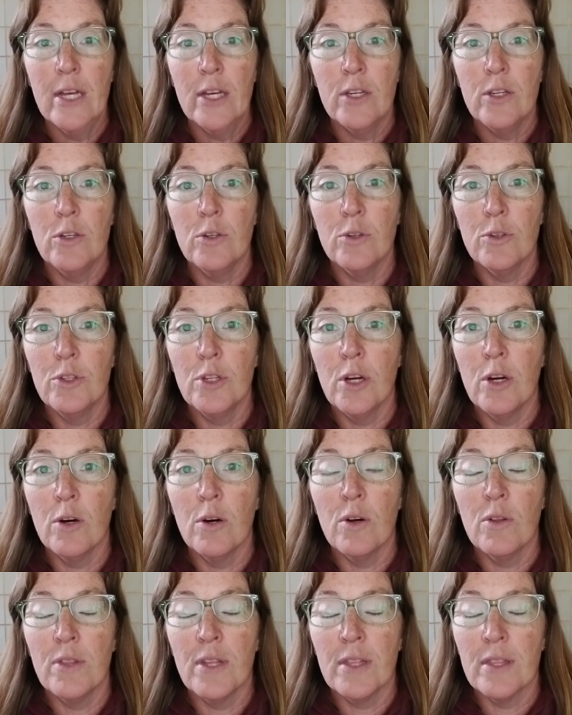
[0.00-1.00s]
you'll
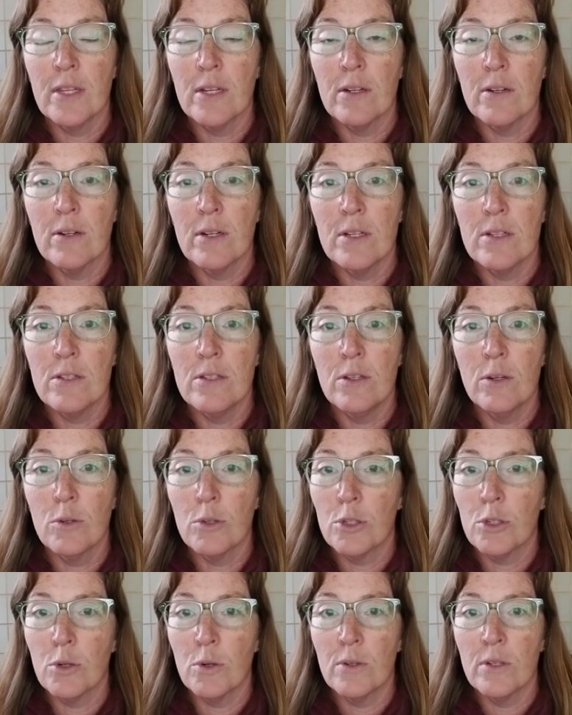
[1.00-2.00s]
know that there is no
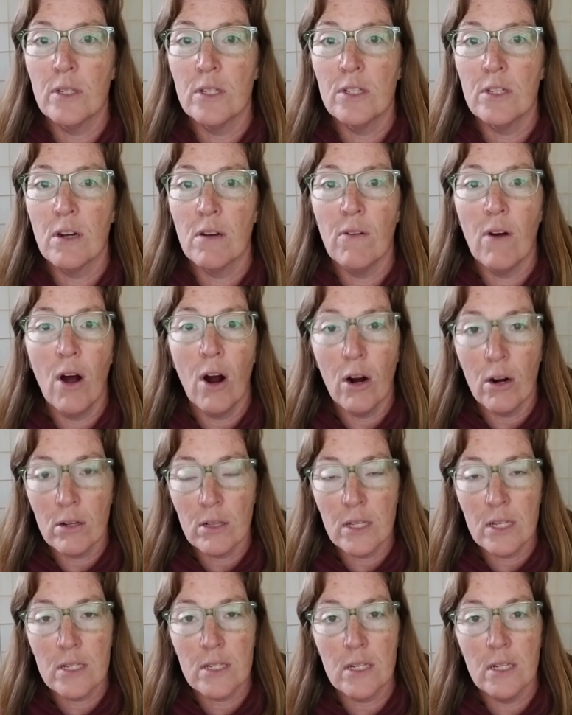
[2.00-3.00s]
shortage of
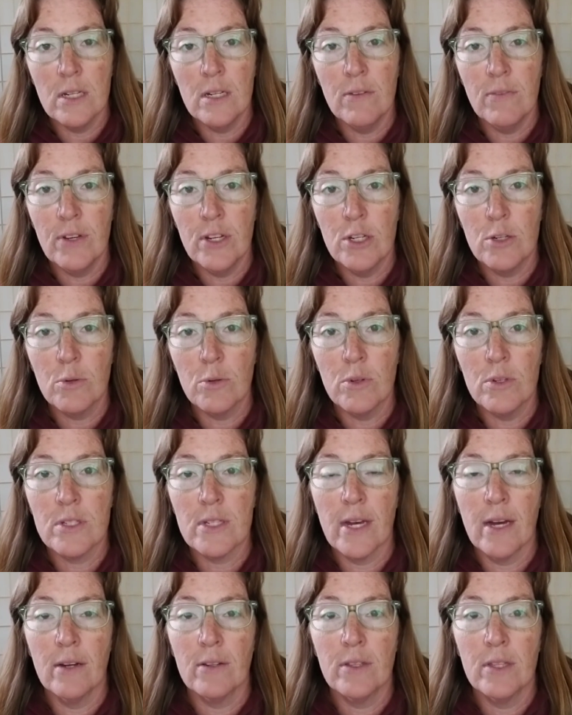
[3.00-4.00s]
heartless individuals
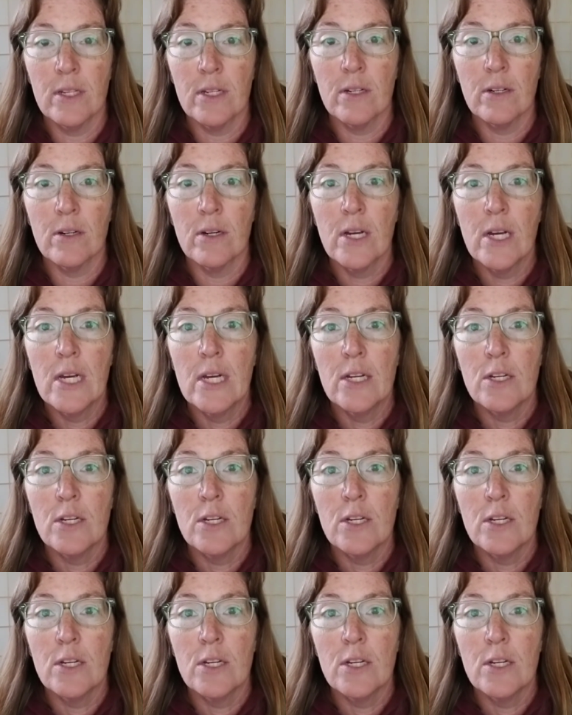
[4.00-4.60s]
out there